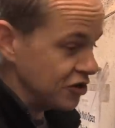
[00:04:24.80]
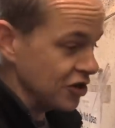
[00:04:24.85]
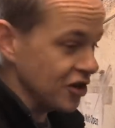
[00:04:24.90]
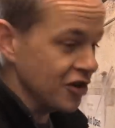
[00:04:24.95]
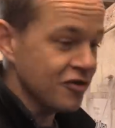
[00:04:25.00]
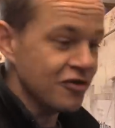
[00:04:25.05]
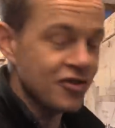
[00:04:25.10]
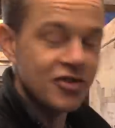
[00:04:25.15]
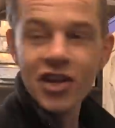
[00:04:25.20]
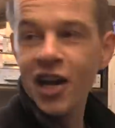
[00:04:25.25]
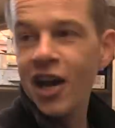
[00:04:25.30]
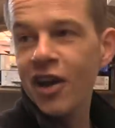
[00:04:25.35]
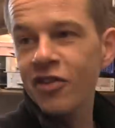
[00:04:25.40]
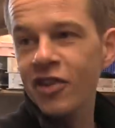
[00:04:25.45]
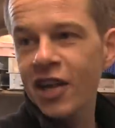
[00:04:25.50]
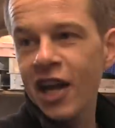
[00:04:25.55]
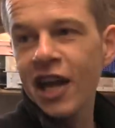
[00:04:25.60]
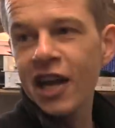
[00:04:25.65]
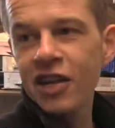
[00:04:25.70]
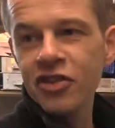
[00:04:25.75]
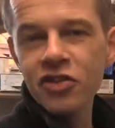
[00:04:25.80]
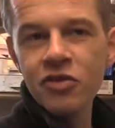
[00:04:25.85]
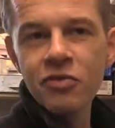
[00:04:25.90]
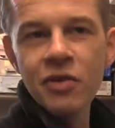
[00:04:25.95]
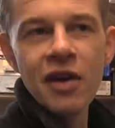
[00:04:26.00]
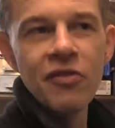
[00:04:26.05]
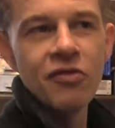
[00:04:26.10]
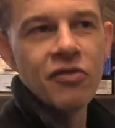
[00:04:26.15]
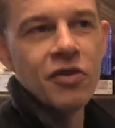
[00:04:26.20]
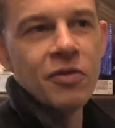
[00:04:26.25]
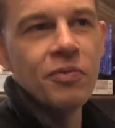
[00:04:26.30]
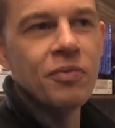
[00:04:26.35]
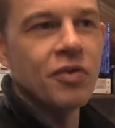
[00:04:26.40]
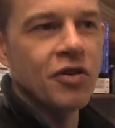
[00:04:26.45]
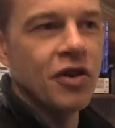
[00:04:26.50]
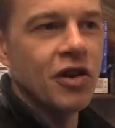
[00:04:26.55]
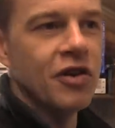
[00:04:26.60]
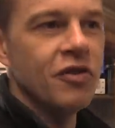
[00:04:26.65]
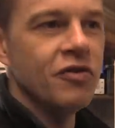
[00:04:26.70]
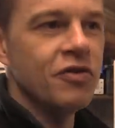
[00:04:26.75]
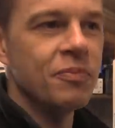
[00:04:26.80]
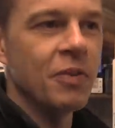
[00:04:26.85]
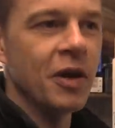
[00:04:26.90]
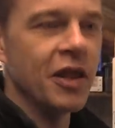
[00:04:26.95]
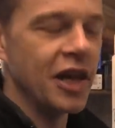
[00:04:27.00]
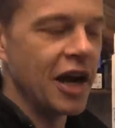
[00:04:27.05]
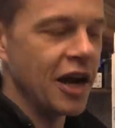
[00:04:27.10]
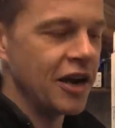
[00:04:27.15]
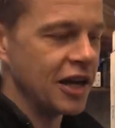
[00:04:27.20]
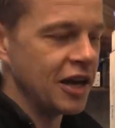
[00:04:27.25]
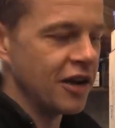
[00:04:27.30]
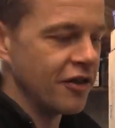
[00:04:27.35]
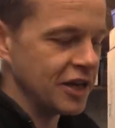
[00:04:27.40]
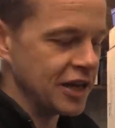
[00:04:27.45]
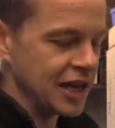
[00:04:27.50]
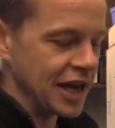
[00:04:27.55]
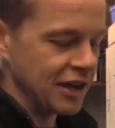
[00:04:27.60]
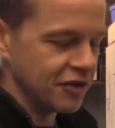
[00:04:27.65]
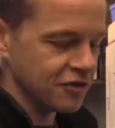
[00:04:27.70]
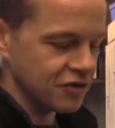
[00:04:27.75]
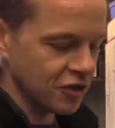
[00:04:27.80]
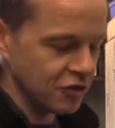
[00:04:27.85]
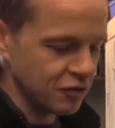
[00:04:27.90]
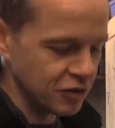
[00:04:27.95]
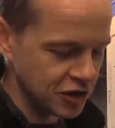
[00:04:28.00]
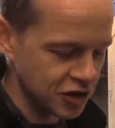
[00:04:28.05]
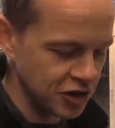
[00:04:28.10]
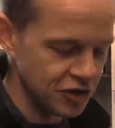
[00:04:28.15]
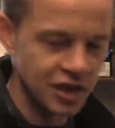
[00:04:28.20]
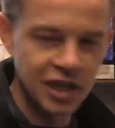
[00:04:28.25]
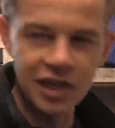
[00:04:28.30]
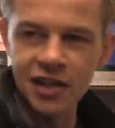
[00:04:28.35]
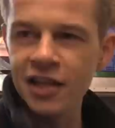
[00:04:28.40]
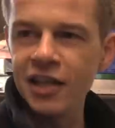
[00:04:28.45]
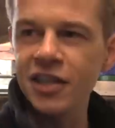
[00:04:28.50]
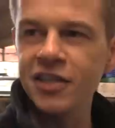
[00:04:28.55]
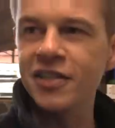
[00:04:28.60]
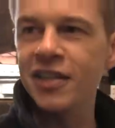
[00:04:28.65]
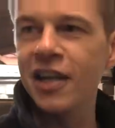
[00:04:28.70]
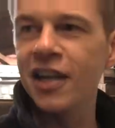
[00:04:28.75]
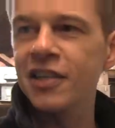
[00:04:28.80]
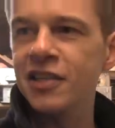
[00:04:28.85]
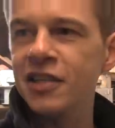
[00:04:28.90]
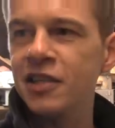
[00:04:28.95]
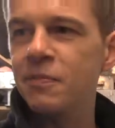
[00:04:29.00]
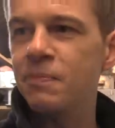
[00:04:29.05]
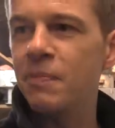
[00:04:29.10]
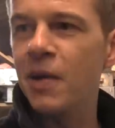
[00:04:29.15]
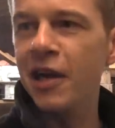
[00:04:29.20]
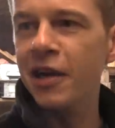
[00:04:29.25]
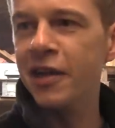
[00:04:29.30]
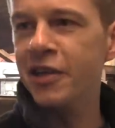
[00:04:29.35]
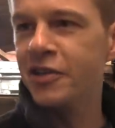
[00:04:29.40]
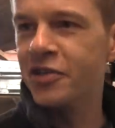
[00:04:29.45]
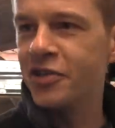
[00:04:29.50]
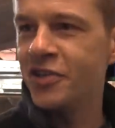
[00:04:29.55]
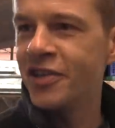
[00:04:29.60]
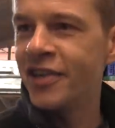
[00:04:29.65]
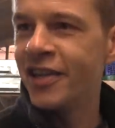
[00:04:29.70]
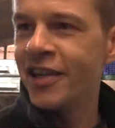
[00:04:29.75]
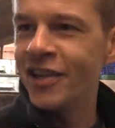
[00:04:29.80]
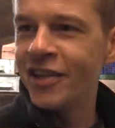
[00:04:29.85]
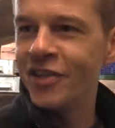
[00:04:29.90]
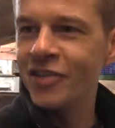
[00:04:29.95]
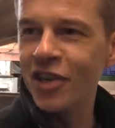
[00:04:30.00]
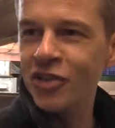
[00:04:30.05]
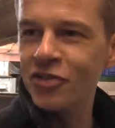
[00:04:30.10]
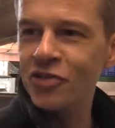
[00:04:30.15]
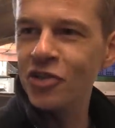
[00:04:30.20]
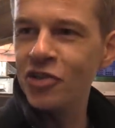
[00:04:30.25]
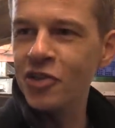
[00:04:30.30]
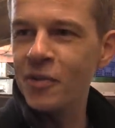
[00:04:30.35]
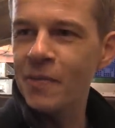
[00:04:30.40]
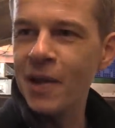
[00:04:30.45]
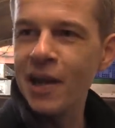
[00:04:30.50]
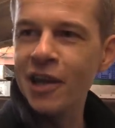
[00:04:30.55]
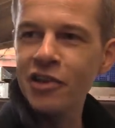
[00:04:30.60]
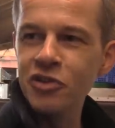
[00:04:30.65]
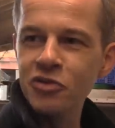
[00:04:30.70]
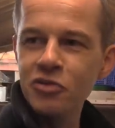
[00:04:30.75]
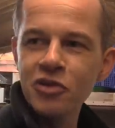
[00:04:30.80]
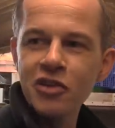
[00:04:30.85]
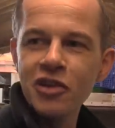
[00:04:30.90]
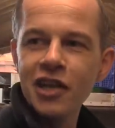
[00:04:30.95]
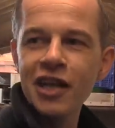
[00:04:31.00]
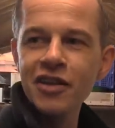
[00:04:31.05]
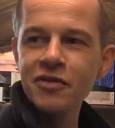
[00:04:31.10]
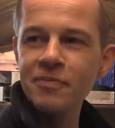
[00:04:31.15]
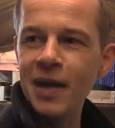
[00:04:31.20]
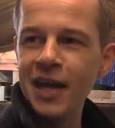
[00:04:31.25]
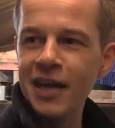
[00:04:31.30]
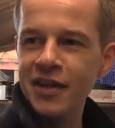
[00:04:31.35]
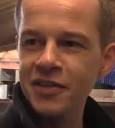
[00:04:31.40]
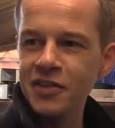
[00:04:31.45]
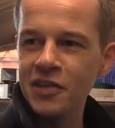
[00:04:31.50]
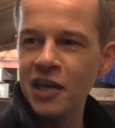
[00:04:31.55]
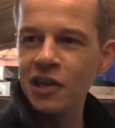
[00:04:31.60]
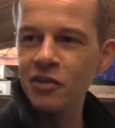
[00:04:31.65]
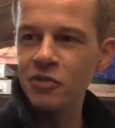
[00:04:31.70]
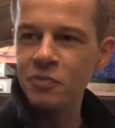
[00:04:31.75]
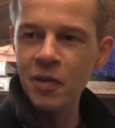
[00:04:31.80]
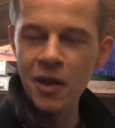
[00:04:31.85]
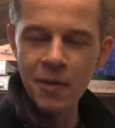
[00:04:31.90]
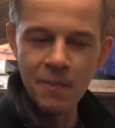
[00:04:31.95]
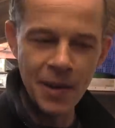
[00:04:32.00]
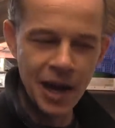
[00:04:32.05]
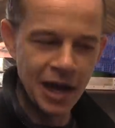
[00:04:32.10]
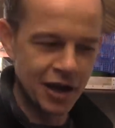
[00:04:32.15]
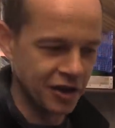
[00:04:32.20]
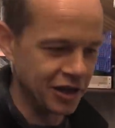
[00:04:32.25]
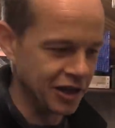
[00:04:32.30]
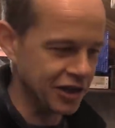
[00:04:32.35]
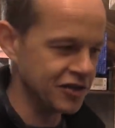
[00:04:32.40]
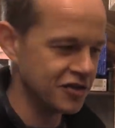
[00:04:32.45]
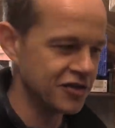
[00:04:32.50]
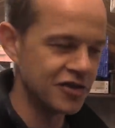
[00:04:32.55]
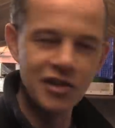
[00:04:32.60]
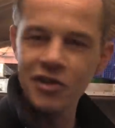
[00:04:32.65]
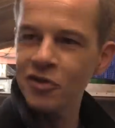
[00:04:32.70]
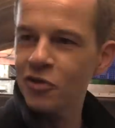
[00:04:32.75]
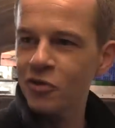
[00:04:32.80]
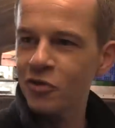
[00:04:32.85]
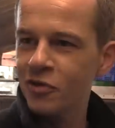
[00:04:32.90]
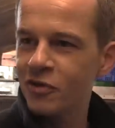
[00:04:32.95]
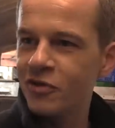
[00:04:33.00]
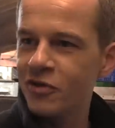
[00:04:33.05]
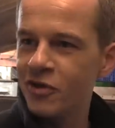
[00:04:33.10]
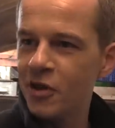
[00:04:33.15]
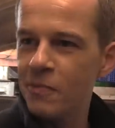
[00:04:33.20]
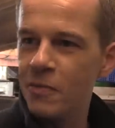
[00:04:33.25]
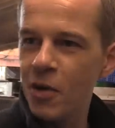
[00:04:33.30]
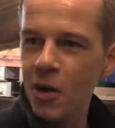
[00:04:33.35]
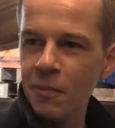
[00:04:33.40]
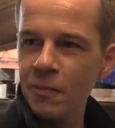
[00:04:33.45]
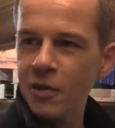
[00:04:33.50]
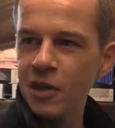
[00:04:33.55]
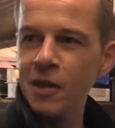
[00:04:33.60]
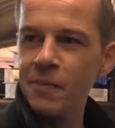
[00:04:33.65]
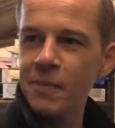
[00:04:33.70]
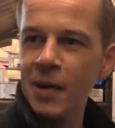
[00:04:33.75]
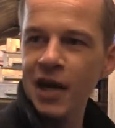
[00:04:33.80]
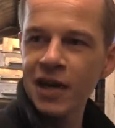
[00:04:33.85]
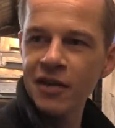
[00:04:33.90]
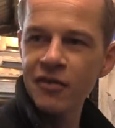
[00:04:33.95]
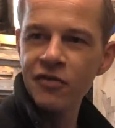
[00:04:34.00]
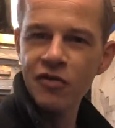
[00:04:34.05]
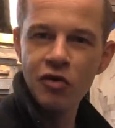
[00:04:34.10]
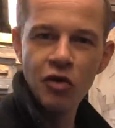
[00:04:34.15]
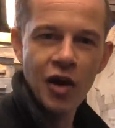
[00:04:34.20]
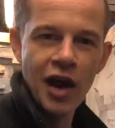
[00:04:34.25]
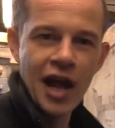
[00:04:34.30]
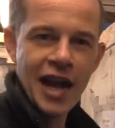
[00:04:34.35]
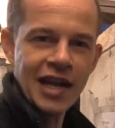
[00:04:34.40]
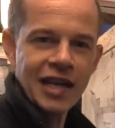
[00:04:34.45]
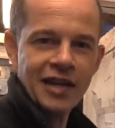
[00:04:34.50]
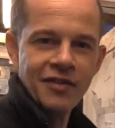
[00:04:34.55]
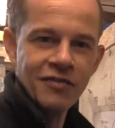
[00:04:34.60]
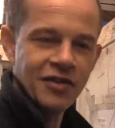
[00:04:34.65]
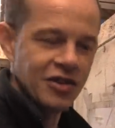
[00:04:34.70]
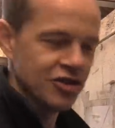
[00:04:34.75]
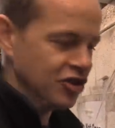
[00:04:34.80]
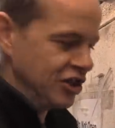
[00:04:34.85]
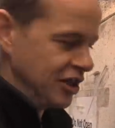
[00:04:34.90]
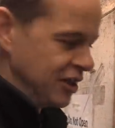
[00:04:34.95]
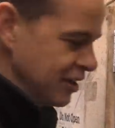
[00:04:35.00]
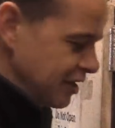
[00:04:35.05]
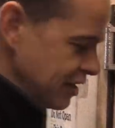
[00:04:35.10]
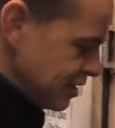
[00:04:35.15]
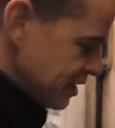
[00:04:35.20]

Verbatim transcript: June. So yeah, as the weather improves. But the only other downside we do get these days is pellets. So due to pellets, we do less maggot sales, but maggot is still the popular bait for yeah. any fishing.